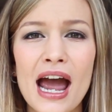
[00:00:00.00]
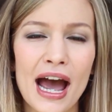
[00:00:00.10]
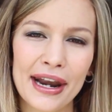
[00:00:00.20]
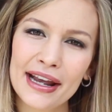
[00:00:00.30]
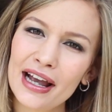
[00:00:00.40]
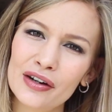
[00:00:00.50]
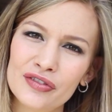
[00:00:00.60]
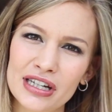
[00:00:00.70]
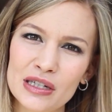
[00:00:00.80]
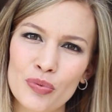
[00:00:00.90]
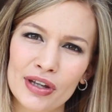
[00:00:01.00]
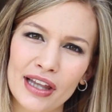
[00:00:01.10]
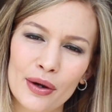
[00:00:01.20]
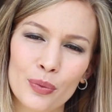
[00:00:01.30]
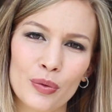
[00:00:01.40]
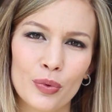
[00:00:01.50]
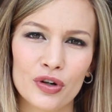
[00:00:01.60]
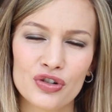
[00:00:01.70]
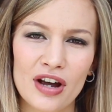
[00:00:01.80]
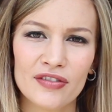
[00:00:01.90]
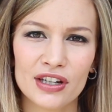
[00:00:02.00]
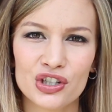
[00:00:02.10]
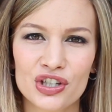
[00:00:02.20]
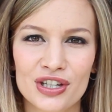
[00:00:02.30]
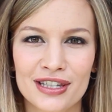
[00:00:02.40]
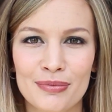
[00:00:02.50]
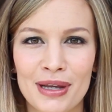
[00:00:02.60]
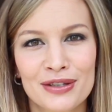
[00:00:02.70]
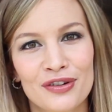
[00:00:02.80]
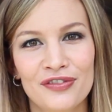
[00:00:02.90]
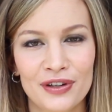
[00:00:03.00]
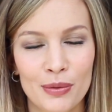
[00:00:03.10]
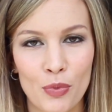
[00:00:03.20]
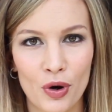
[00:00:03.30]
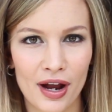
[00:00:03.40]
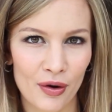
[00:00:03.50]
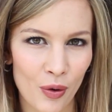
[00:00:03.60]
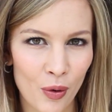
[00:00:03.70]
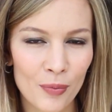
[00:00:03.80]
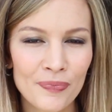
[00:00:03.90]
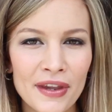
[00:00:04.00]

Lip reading: and I kind of tend to bring that when we're traveling just because it makes her feel more at home.